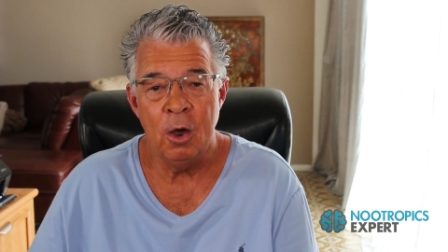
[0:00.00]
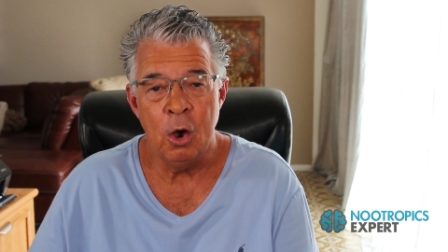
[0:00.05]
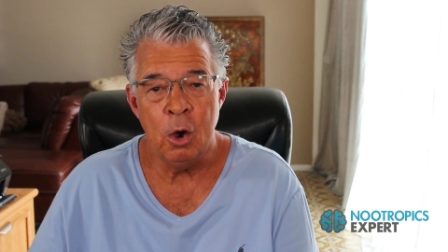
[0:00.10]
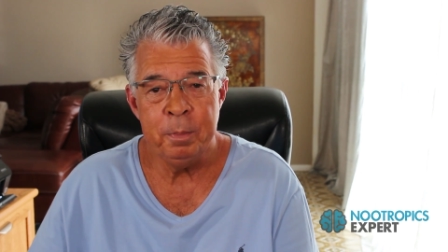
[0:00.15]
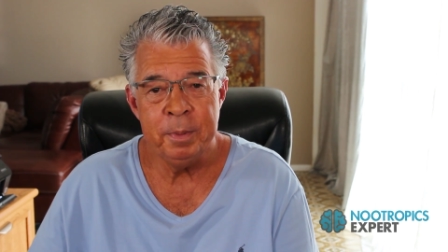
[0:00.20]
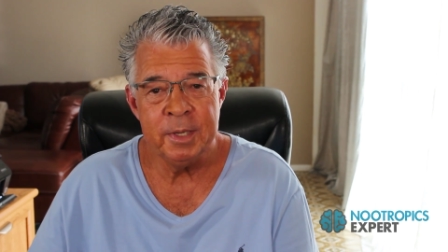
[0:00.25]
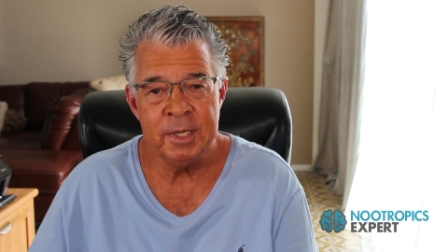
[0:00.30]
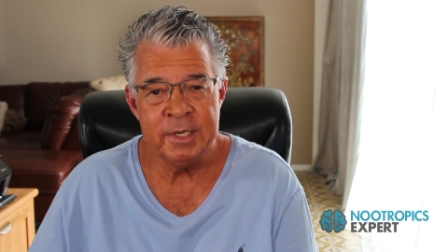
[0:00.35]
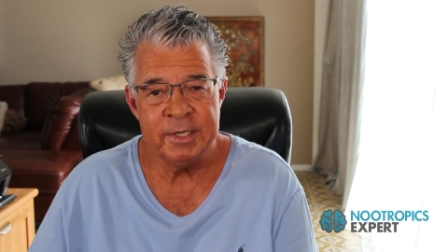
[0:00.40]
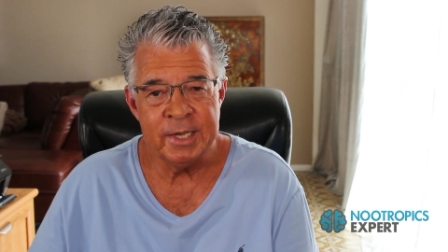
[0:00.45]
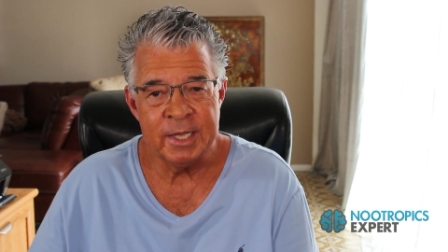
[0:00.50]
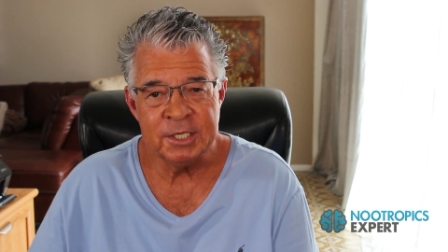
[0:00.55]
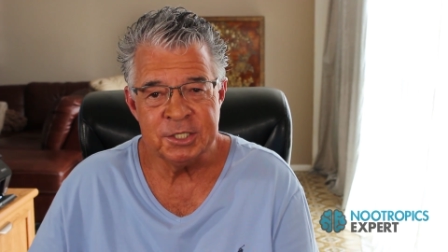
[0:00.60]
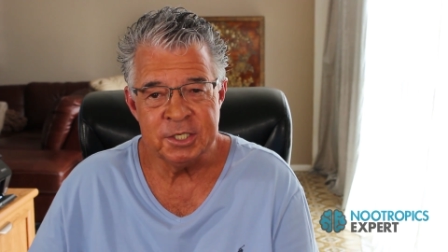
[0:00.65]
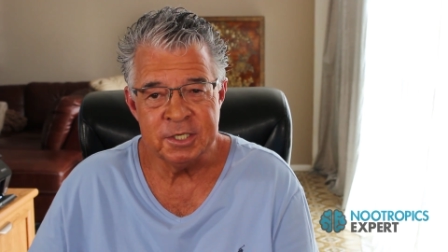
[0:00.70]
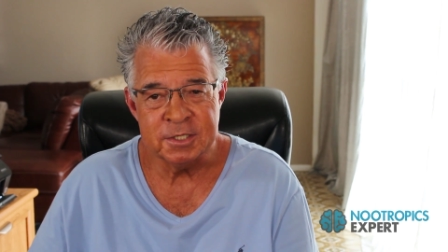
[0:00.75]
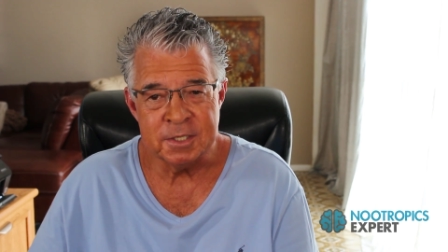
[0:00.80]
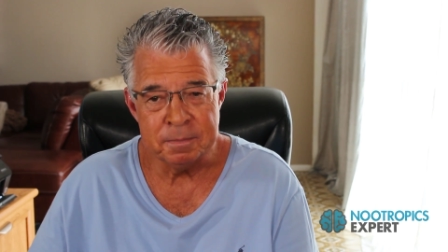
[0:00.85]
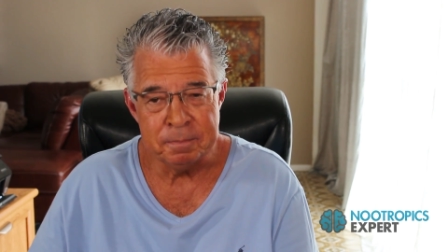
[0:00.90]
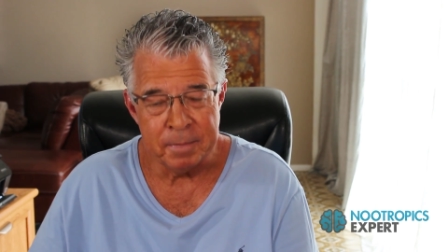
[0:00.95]
Opiate
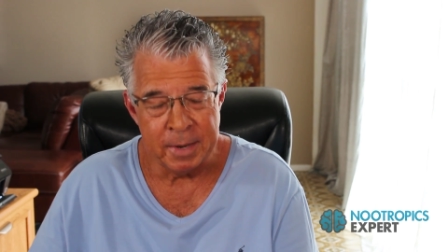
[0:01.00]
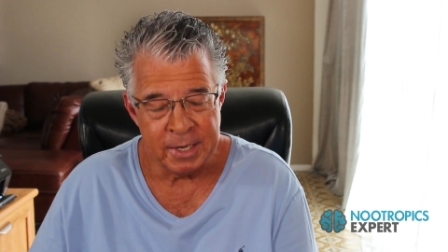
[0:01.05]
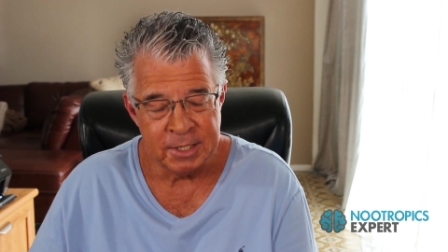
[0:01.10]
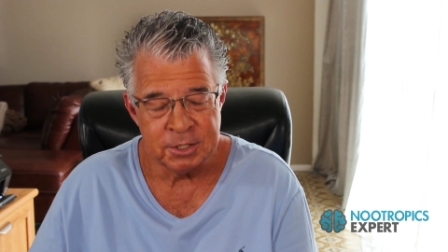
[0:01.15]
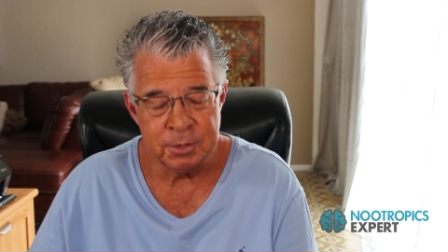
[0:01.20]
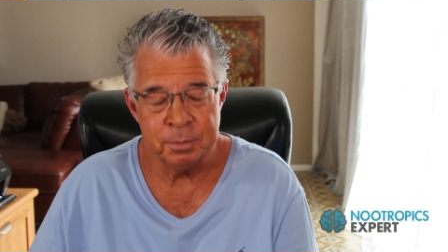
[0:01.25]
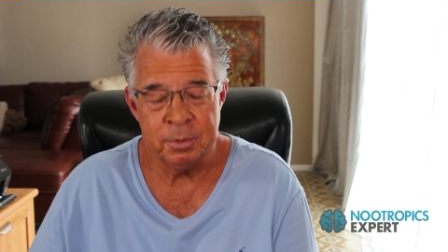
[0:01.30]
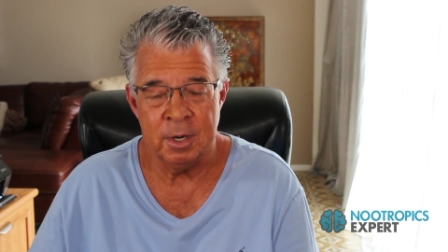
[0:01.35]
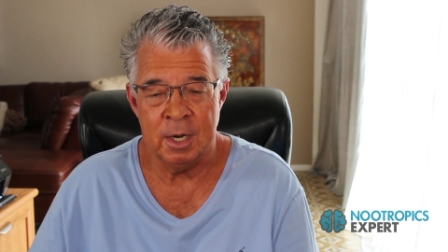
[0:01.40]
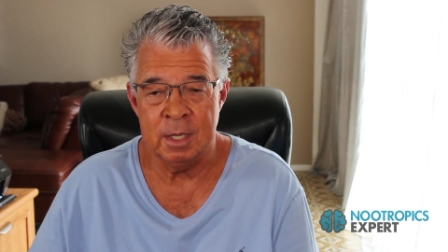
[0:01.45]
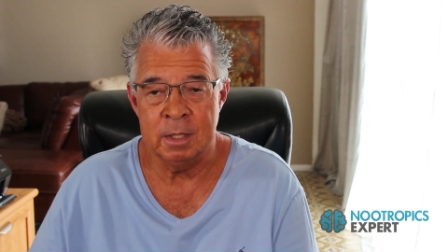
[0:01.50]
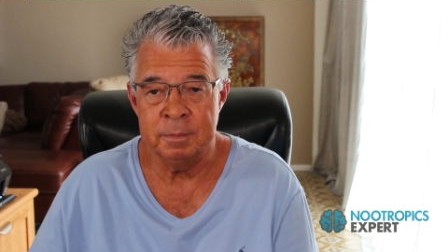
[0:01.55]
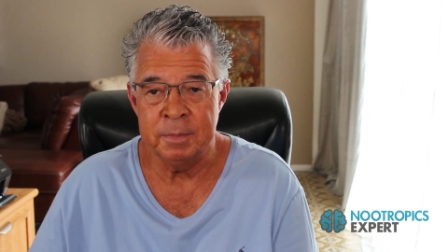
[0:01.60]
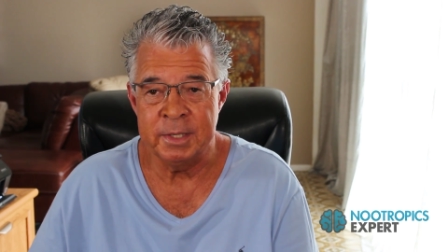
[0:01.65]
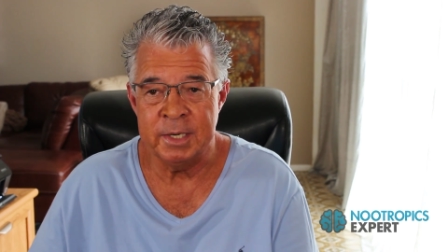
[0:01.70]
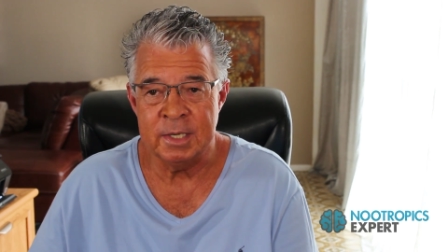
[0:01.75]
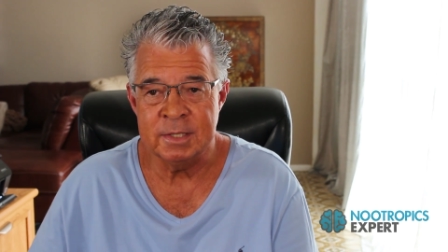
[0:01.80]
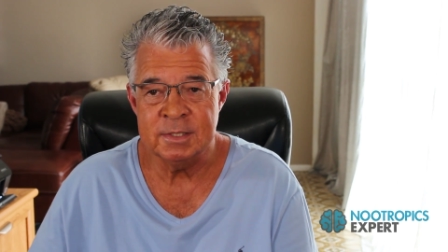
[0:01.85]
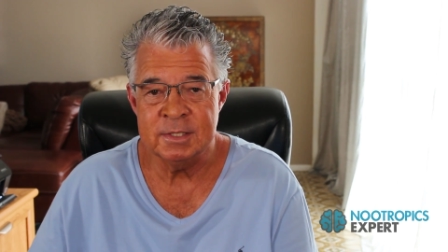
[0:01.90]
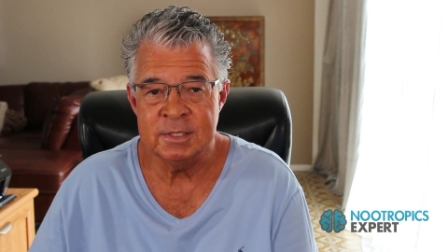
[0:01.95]
addiction is a major problem
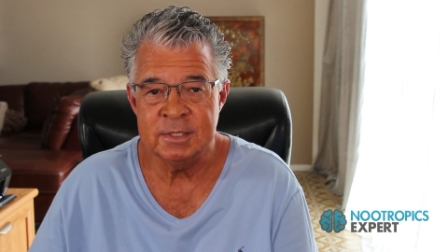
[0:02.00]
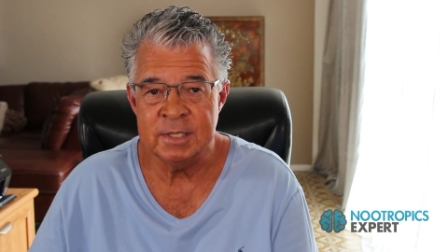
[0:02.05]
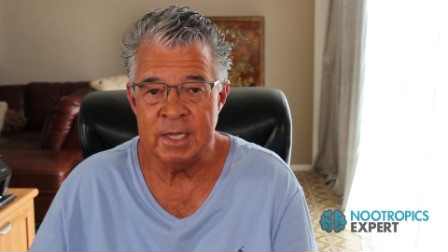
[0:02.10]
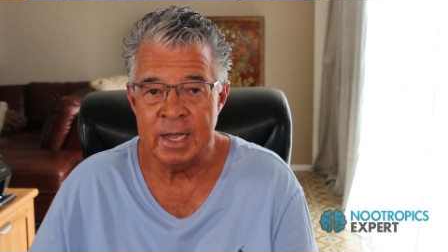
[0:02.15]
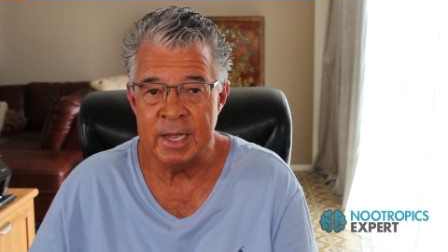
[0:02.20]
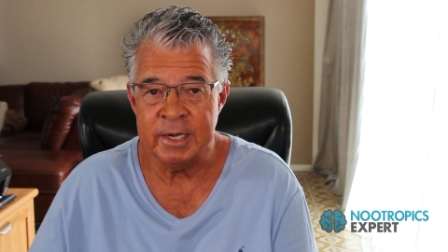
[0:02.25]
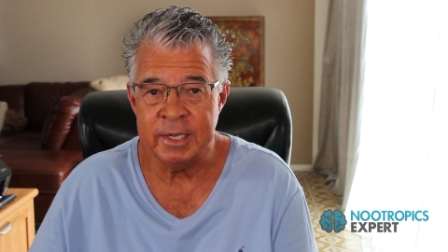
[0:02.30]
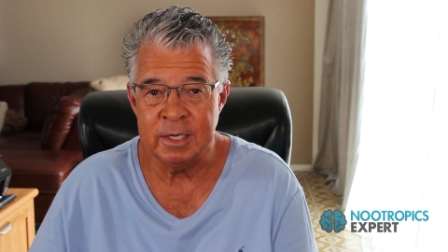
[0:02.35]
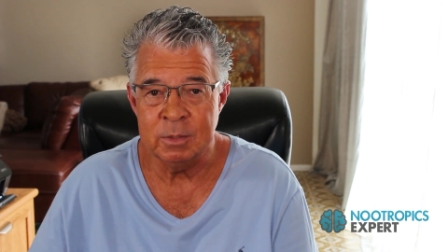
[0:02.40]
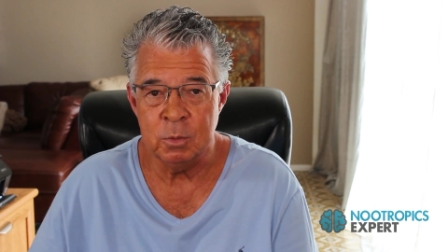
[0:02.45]
in our society,